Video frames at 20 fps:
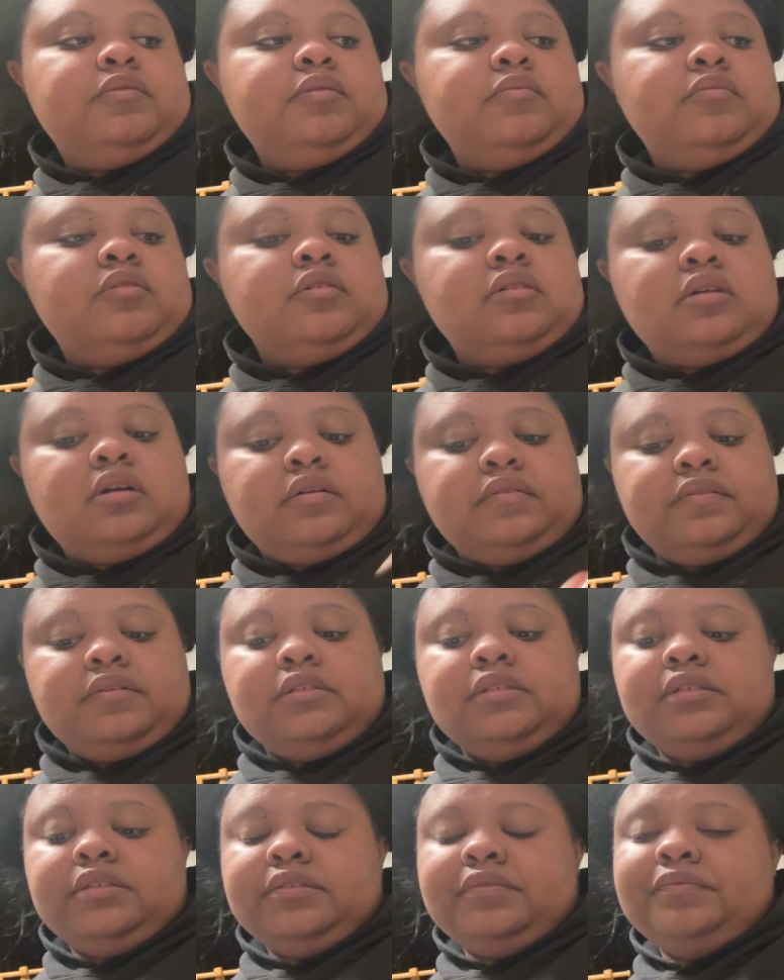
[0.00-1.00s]
more coffee in
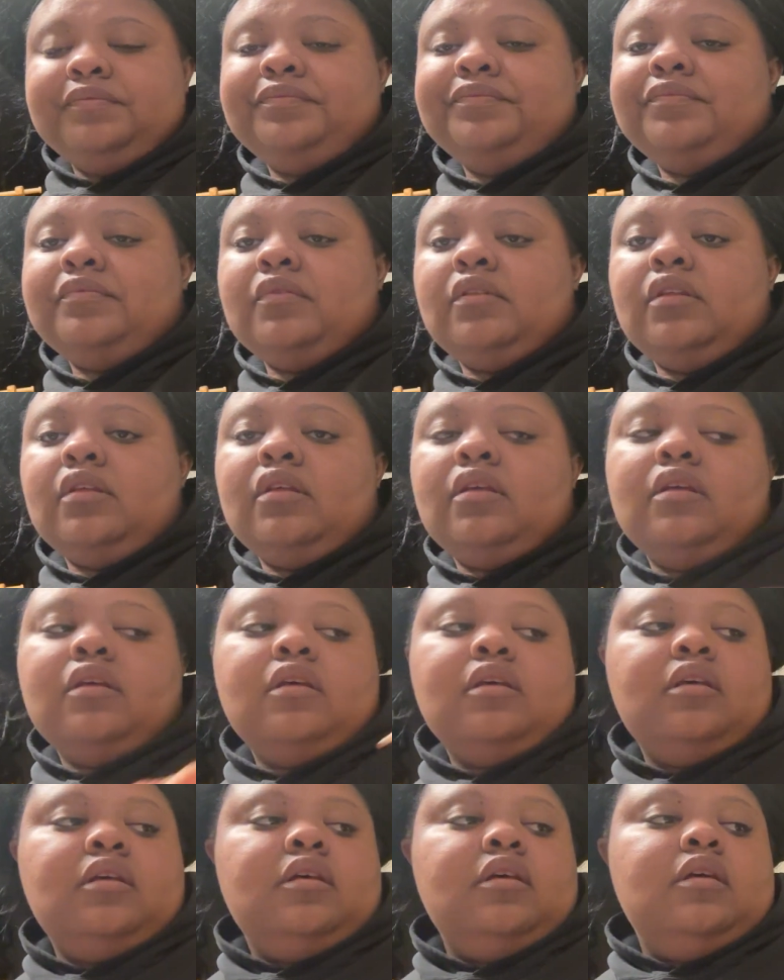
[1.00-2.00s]
here.
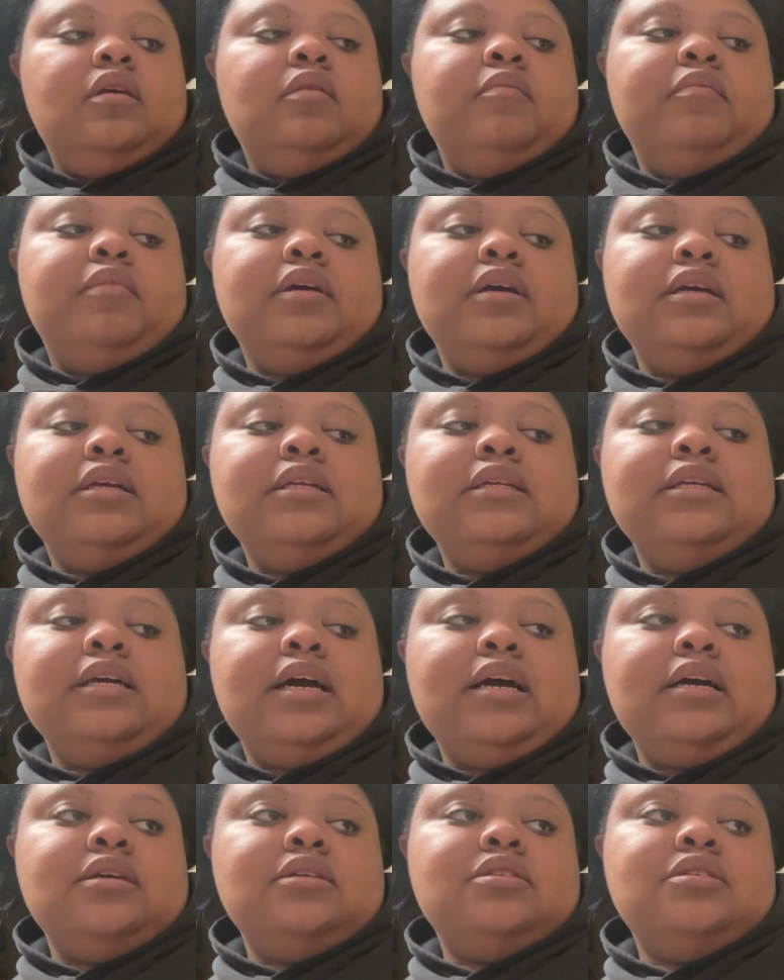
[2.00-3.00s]
But
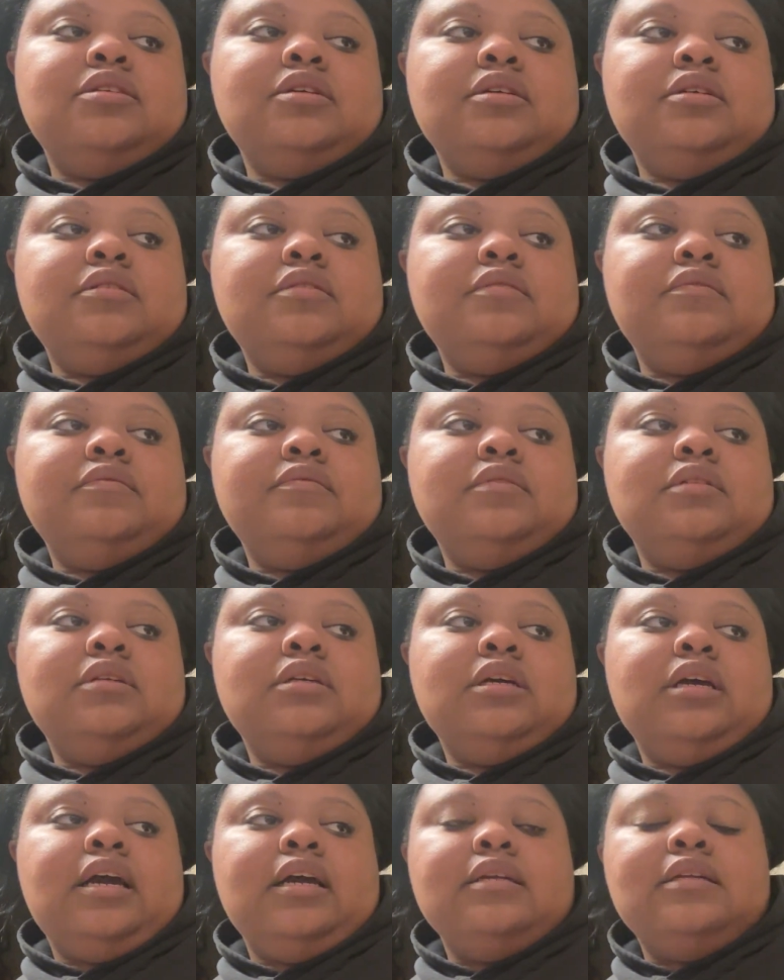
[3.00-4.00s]
yeah, so
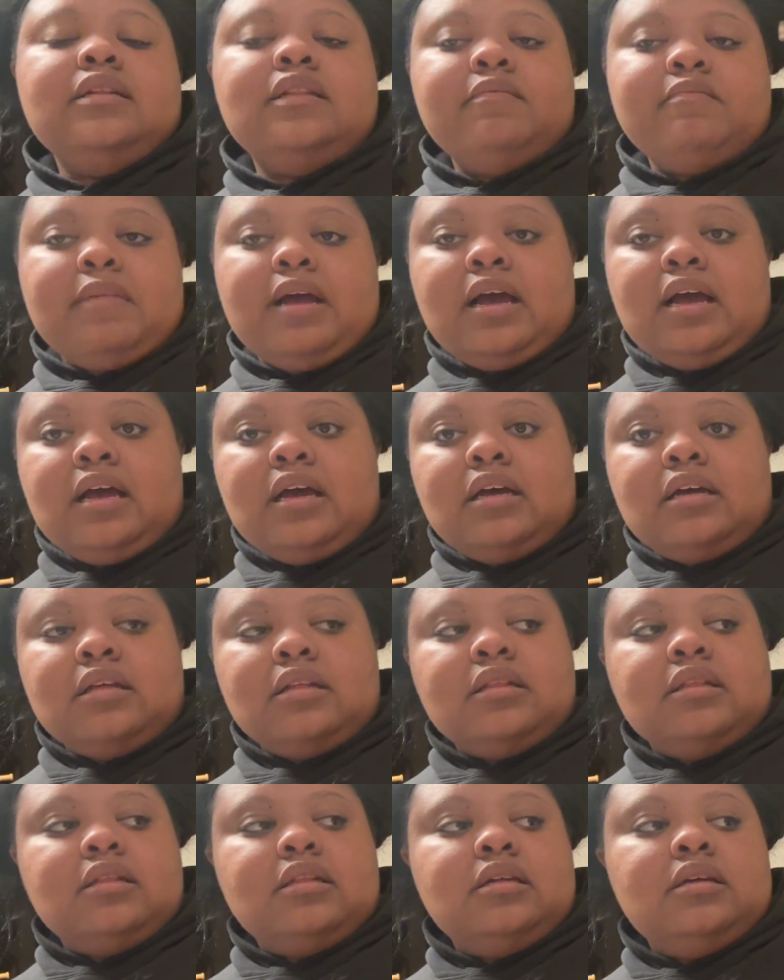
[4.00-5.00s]
I did the
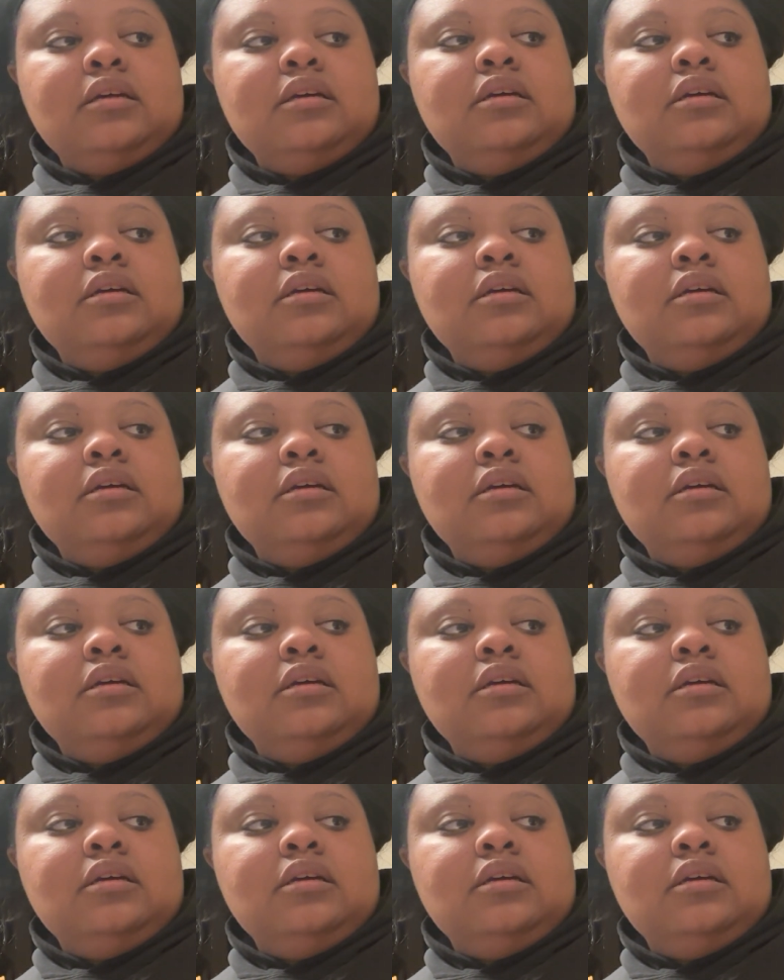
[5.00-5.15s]
math.